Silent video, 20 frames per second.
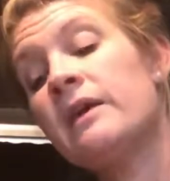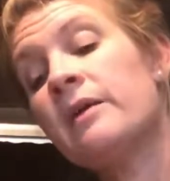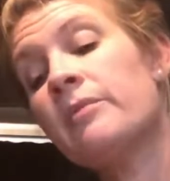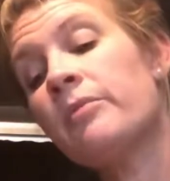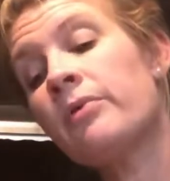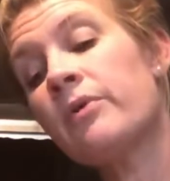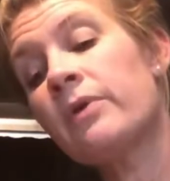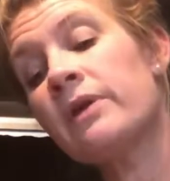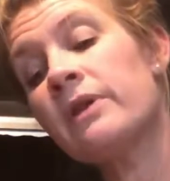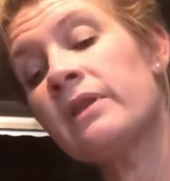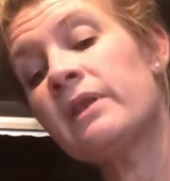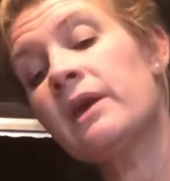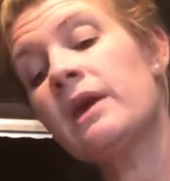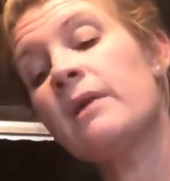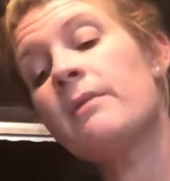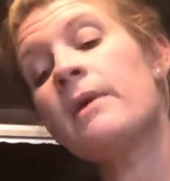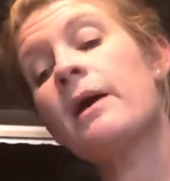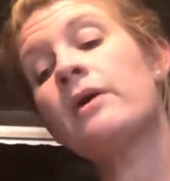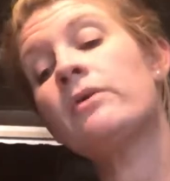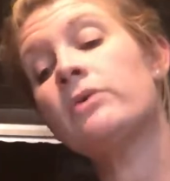important thing
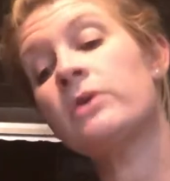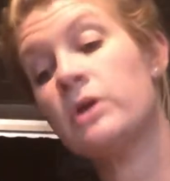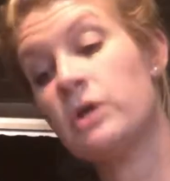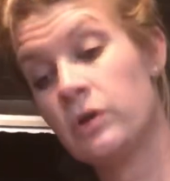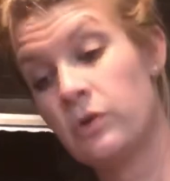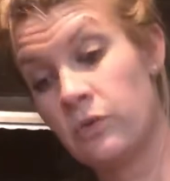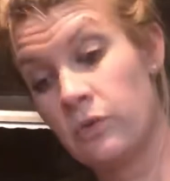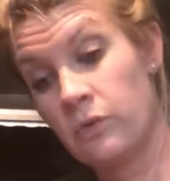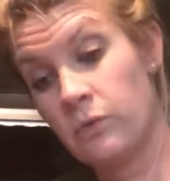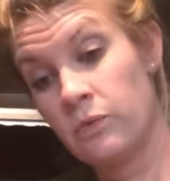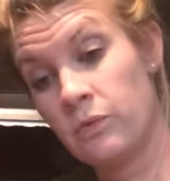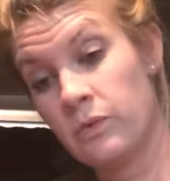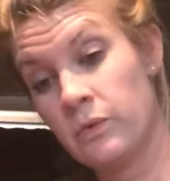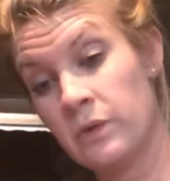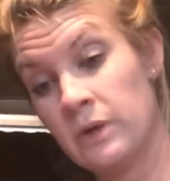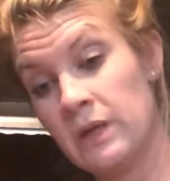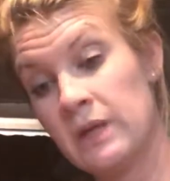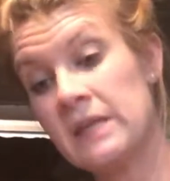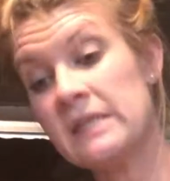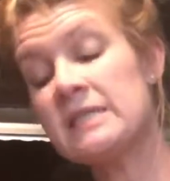about you
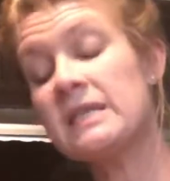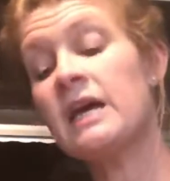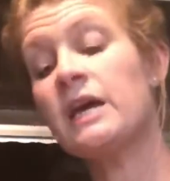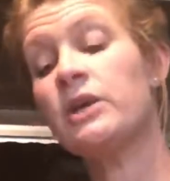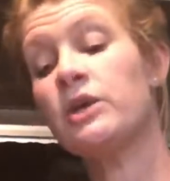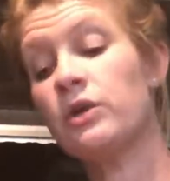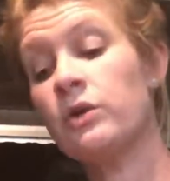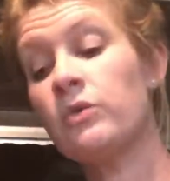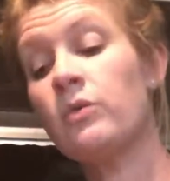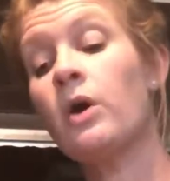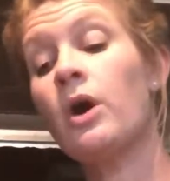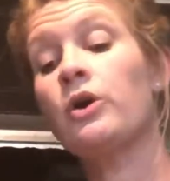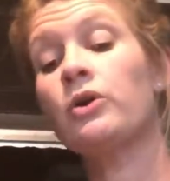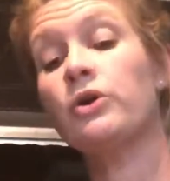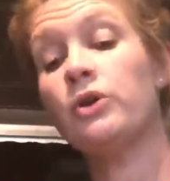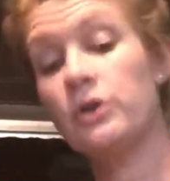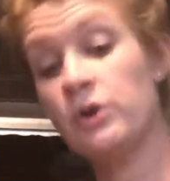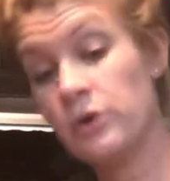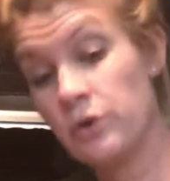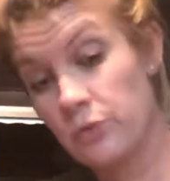is that you are
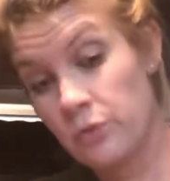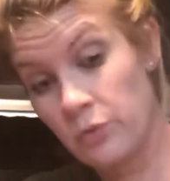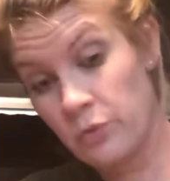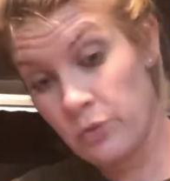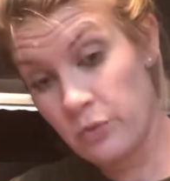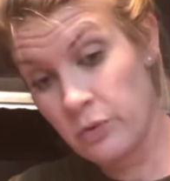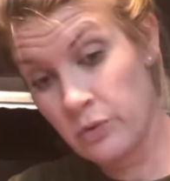you.